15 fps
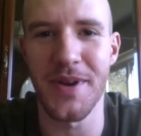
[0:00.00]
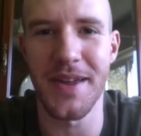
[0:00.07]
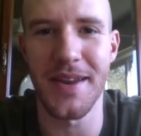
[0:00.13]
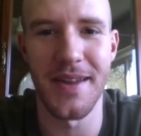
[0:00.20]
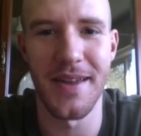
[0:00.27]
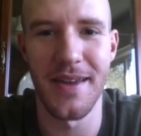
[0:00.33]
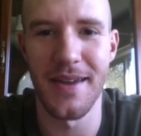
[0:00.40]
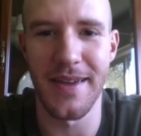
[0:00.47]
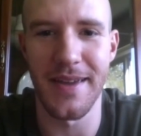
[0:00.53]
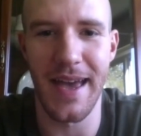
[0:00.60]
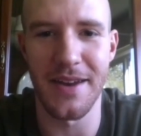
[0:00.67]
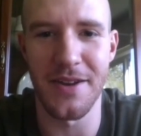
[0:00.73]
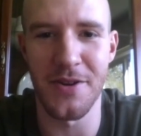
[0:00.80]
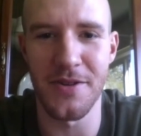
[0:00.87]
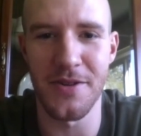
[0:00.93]
But
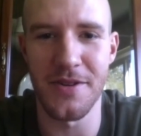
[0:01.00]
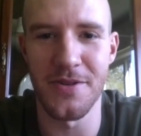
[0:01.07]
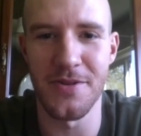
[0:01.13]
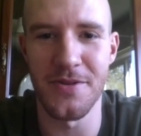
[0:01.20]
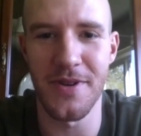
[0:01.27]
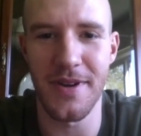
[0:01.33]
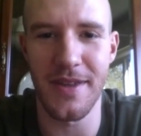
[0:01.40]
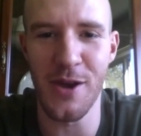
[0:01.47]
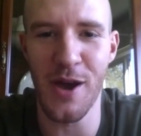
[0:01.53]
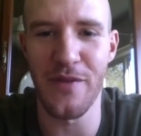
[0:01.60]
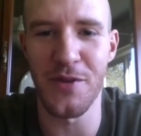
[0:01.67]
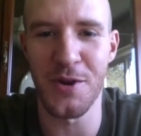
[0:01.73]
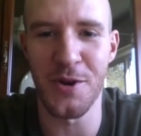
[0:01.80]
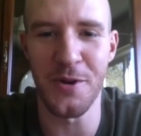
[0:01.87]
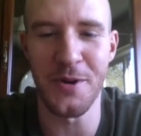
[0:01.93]
yeah, no, you
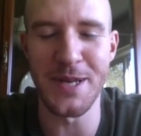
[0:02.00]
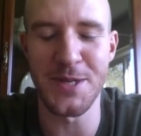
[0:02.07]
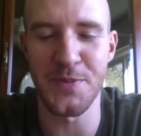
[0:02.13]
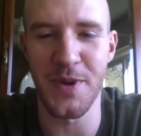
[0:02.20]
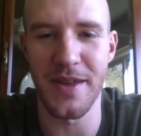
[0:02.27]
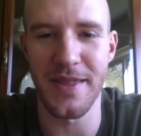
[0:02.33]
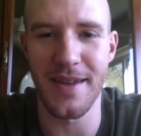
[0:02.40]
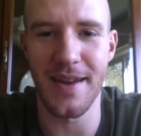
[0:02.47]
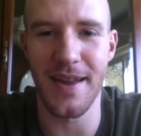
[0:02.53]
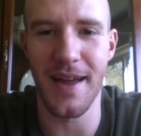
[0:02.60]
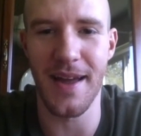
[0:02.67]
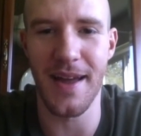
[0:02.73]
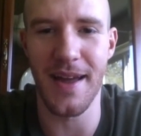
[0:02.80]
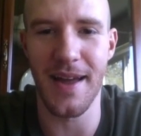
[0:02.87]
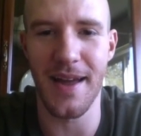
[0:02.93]
have a charisma that
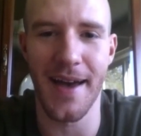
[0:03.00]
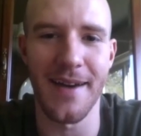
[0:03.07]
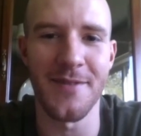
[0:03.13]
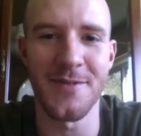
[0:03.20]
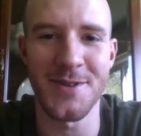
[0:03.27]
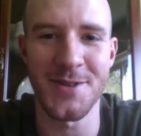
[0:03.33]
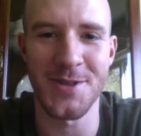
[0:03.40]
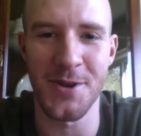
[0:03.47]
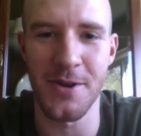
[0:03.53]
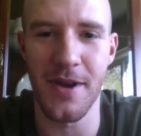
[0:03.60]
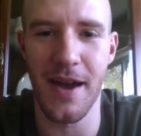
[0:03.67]
I don't have.